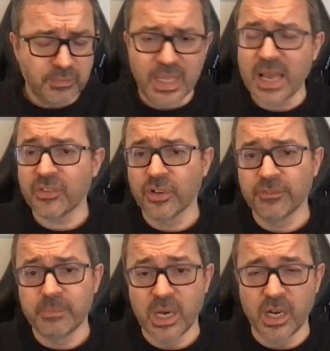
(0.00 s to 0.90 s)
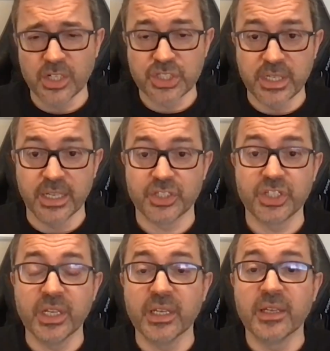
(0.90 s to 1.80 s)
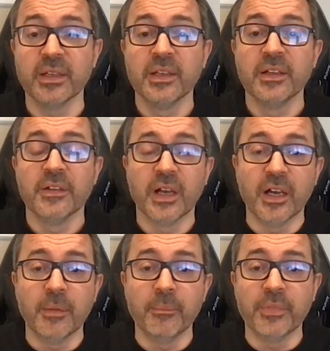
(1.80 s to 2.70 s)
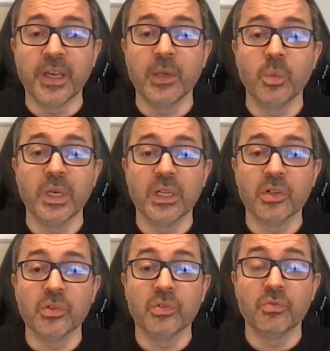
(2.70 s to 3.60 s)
as of March next year, they will